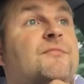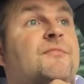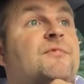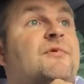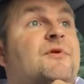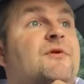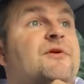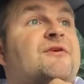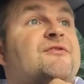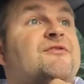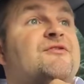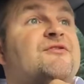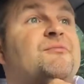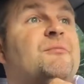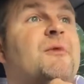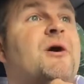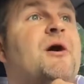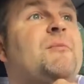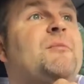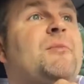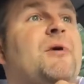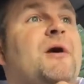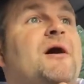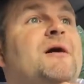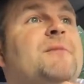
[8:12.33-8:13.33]
There is a
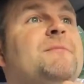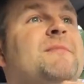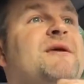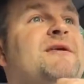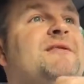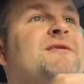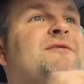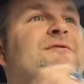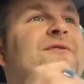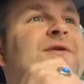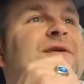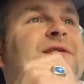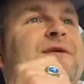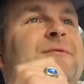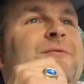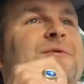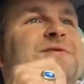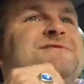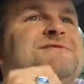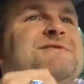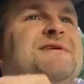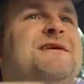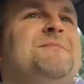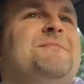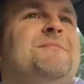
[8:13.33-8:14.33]
small part of me that really
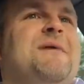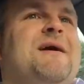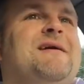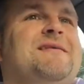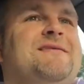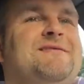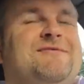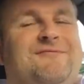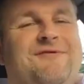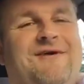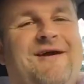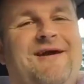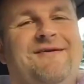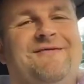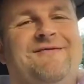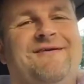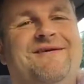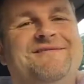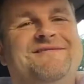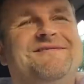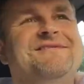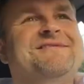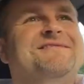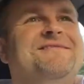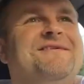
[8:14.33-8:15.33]
wants to get back to drag
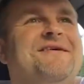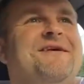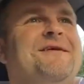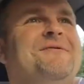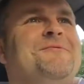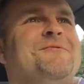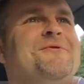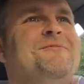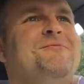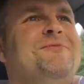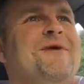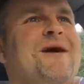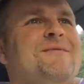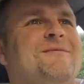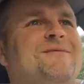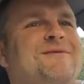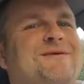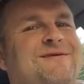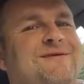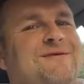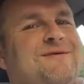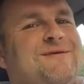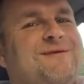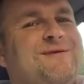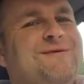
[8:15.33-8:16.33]
racing, so I will
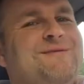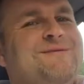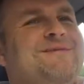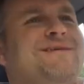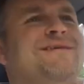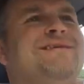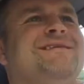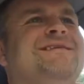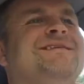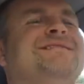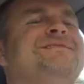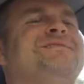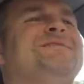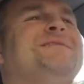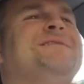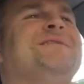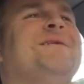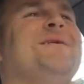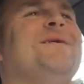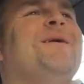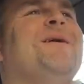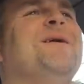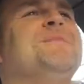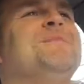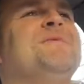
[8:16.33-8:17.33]
probably do a little bit of this with the
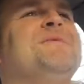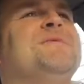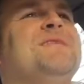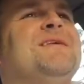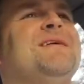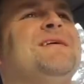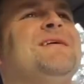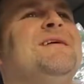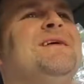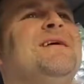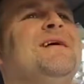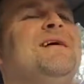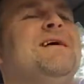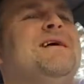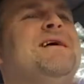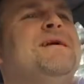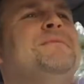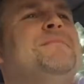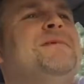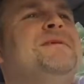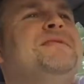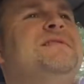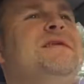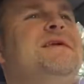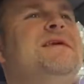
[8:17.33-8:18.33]
car. But
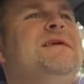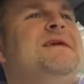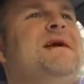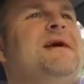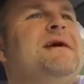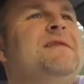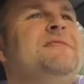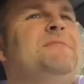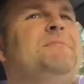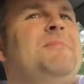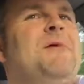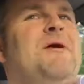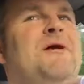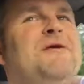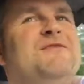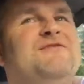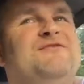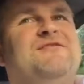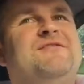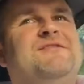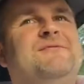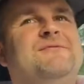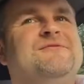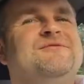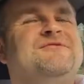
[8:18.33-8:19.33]
the
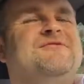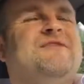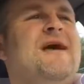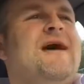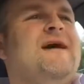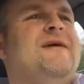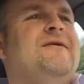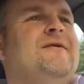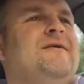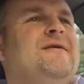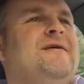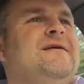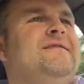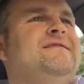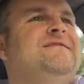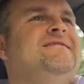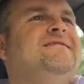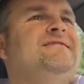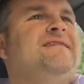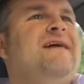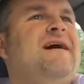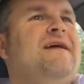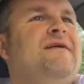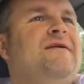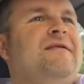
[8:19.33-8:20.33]
boss she's
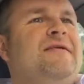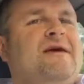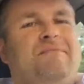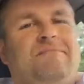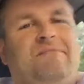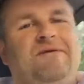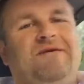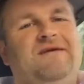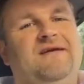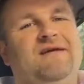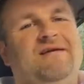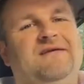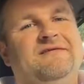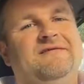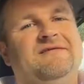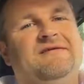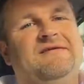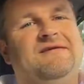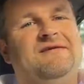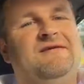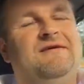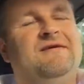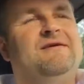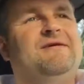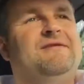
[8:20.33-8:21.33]
not all that
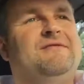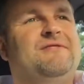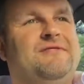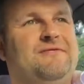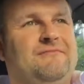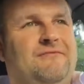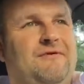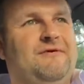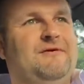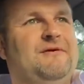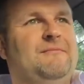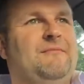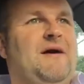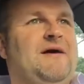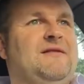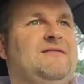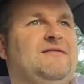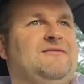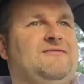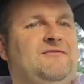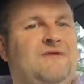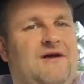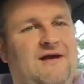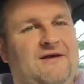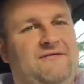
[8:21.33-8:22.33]
particularly thrilled about
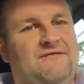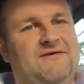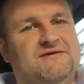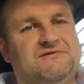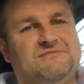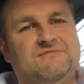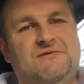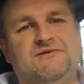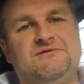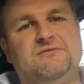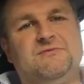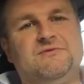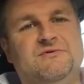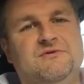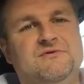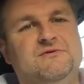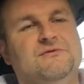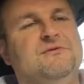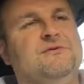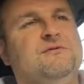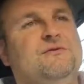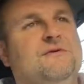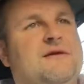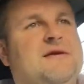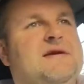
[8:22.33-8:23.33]
the drag race, especially with 2
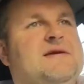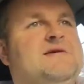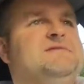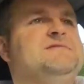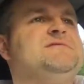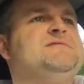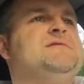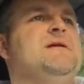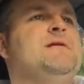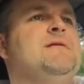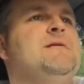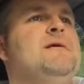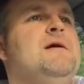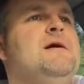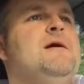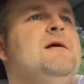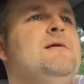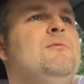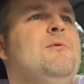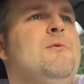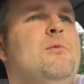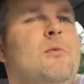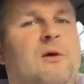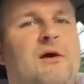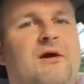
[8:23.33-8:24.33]
little kids. So
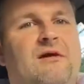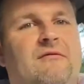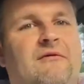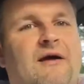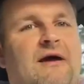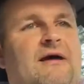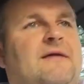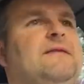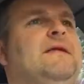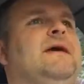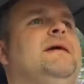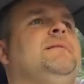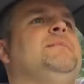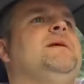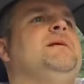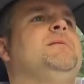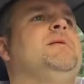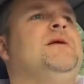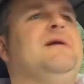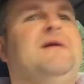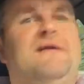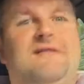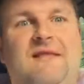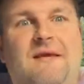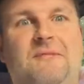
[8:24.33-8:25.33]
we'll work around that. Maybe
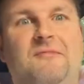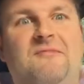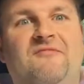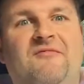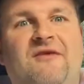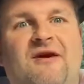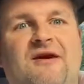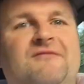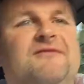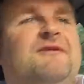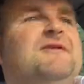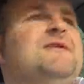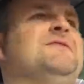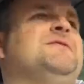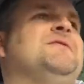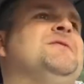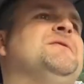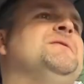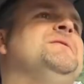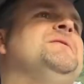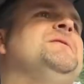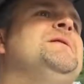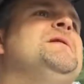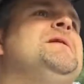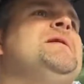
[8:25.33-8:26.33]
I'll get them involved in it
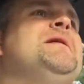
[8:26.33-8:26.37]
too.